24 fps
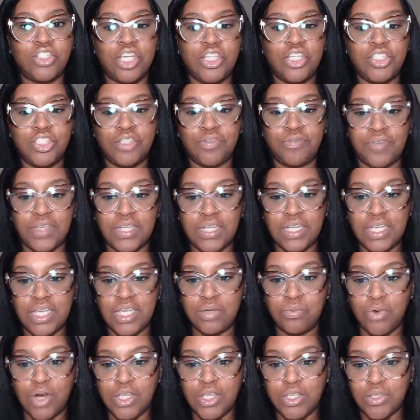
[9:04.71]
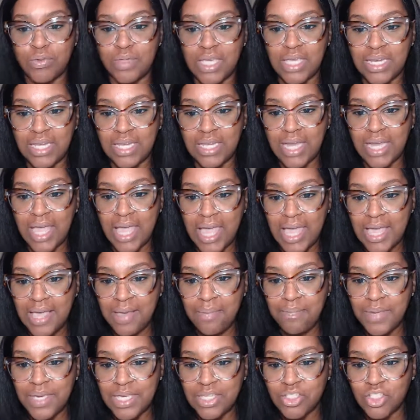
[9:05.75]
just fit in where you get in.
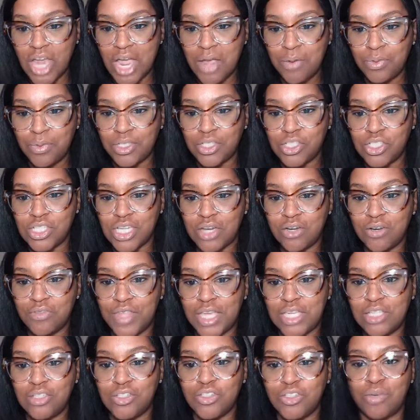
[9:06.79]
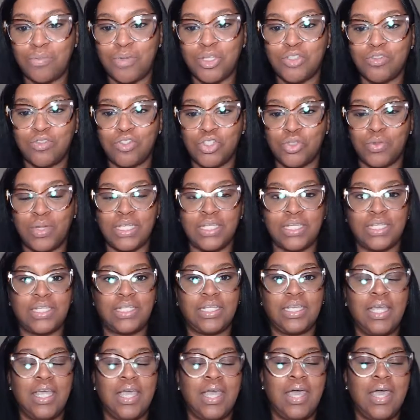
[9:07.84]
Hey, B, Jacqueline Jetter, thank you so much for
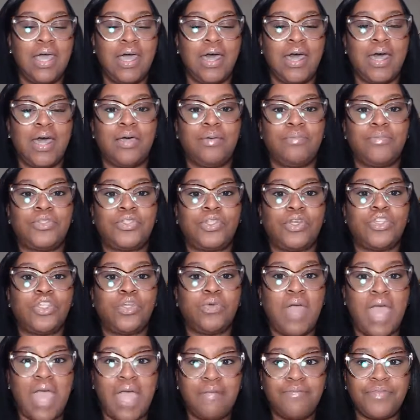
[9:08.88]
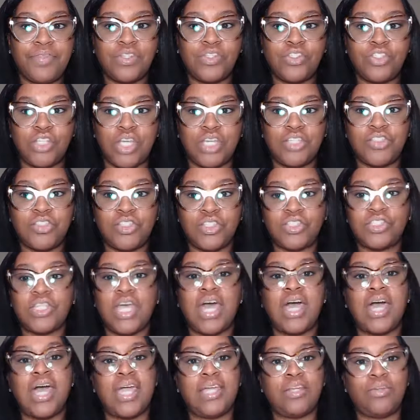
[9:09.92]
joining. So you have to just
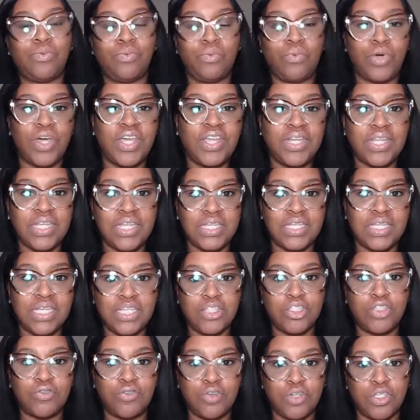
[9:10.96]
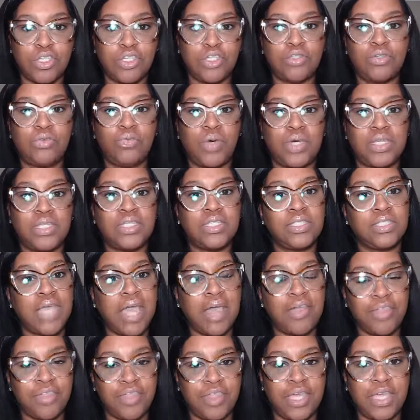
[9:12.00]
decide what it is for you. What is
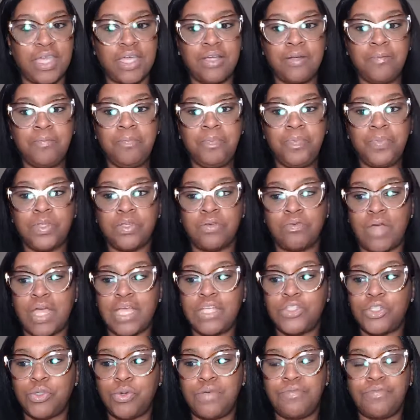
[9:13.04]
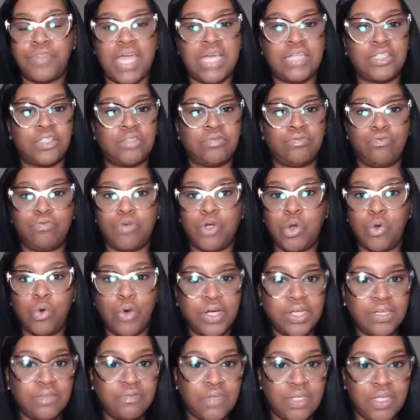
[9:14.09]
that thing, right? So if that's
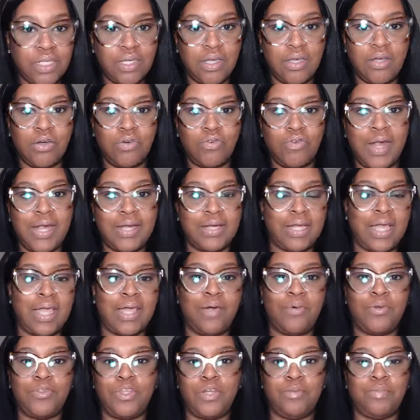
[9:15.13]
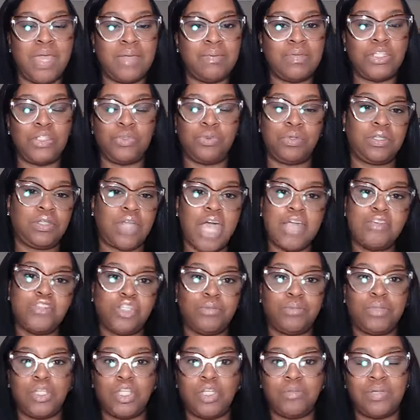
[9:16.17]
recording video right now and then maybe doing live
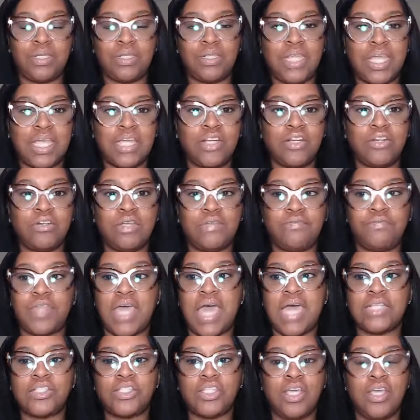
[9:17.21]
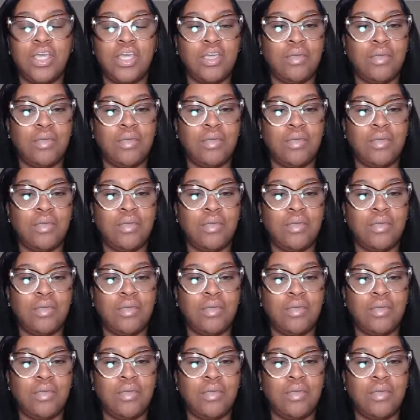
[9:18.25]
stream a little bit later, if that's